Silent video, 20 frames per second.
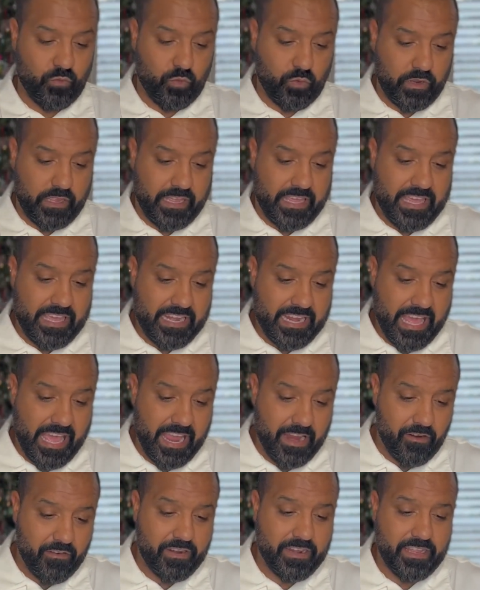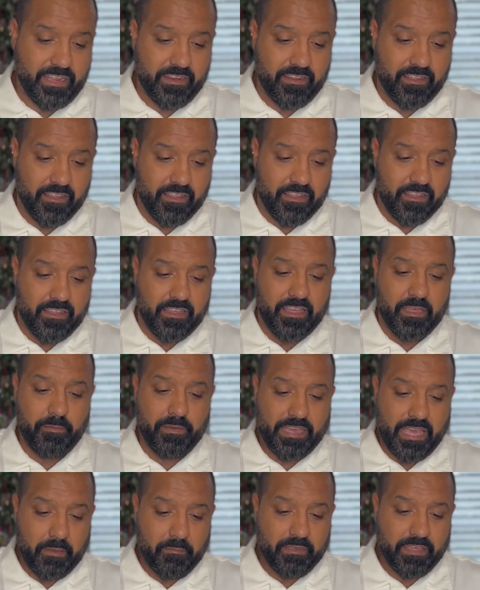he
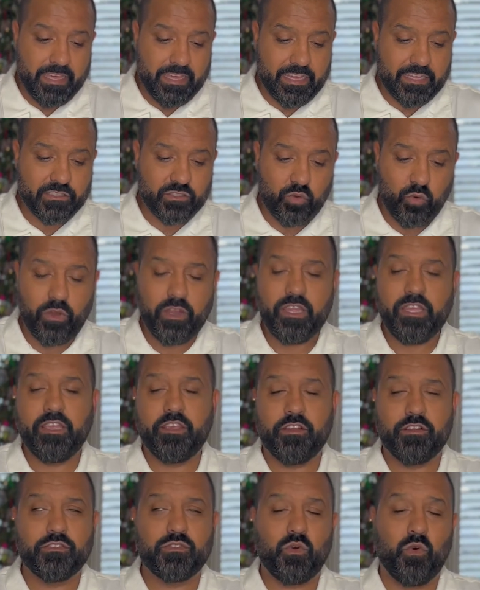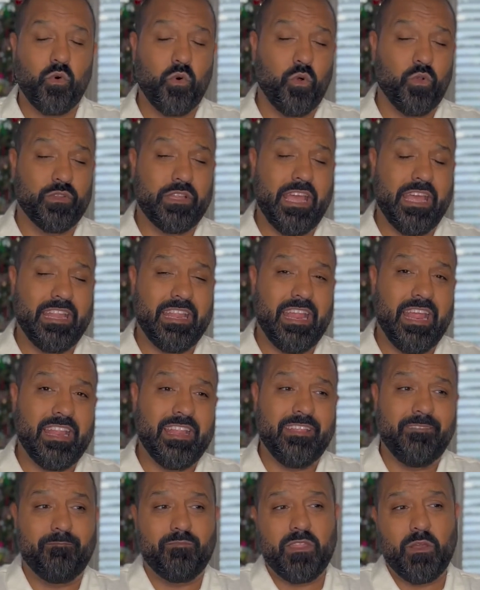became king at 20 years old
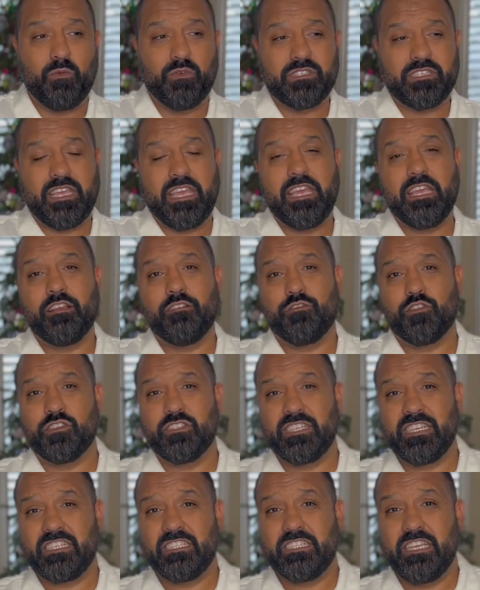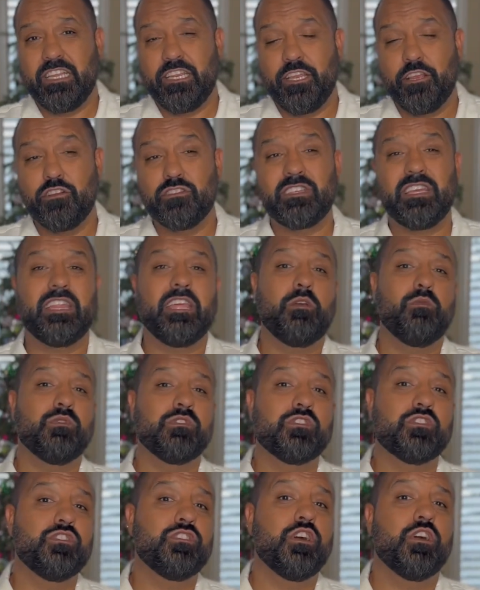and was king for 16 years. And he
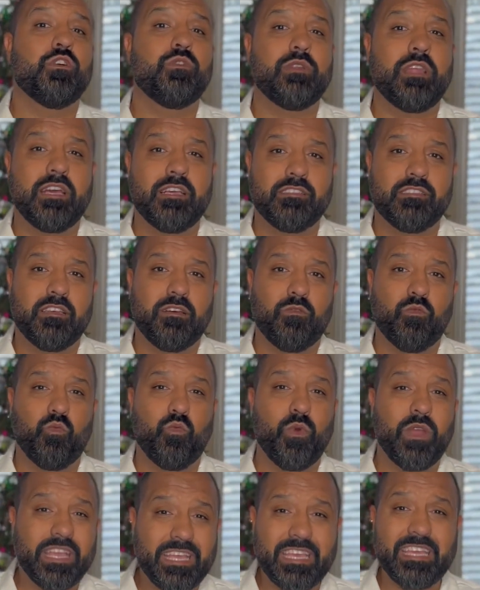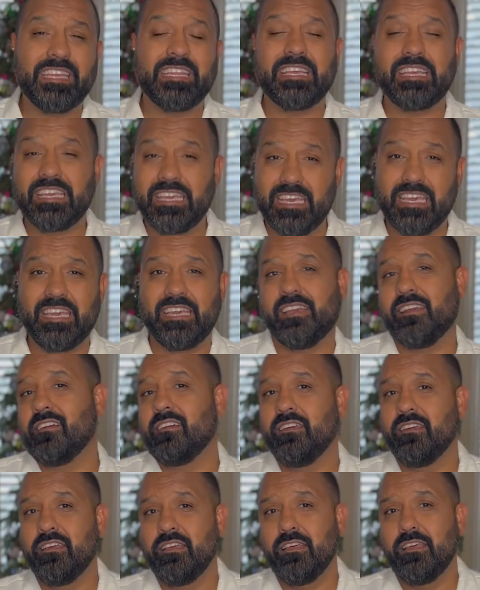was known as a wicked king
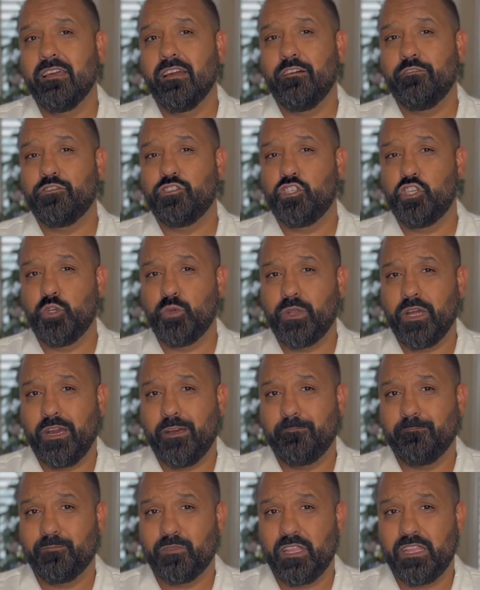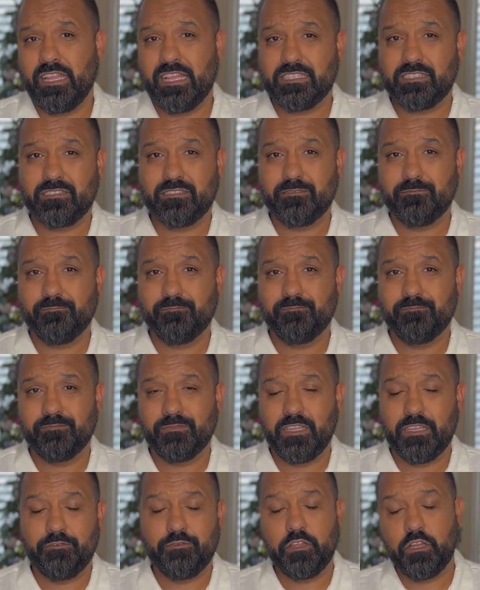of Judah. And that's,
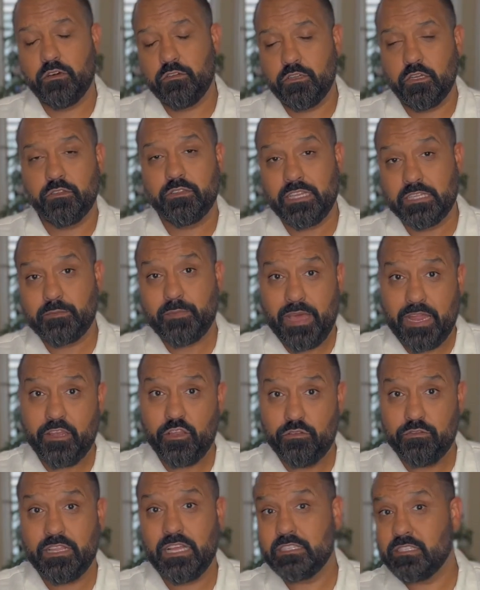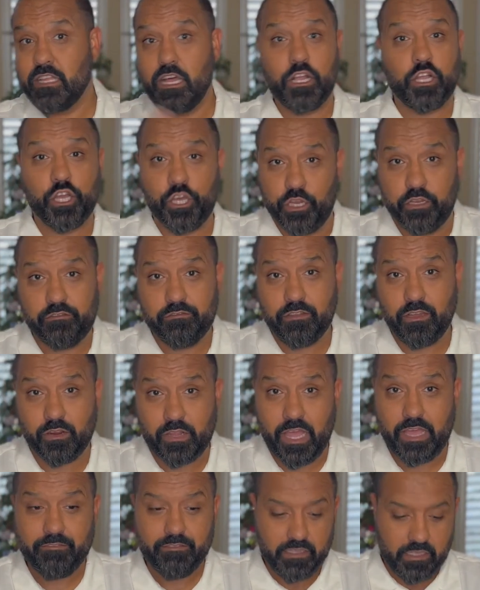if you don't know, that's bad news. That's not good.
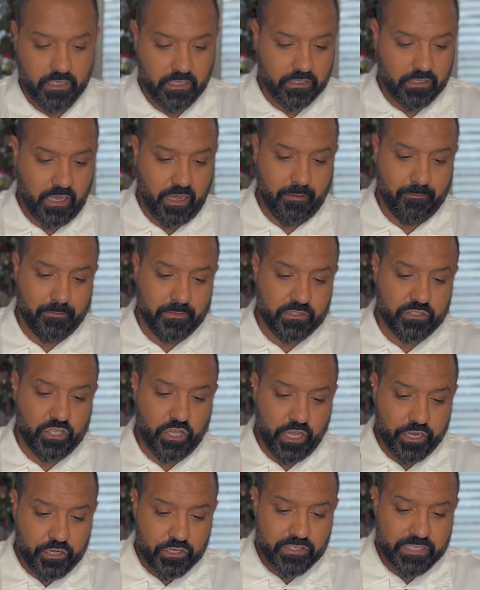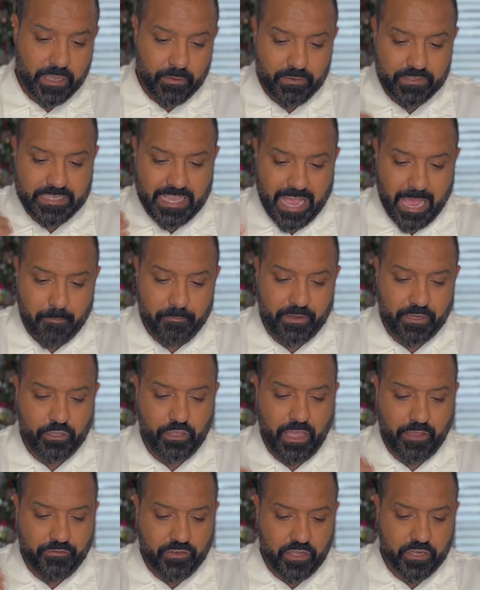Okay. To understand what's happening,
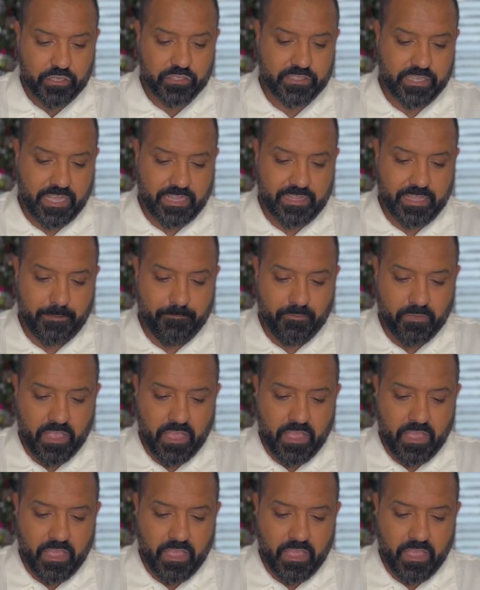you have to understand that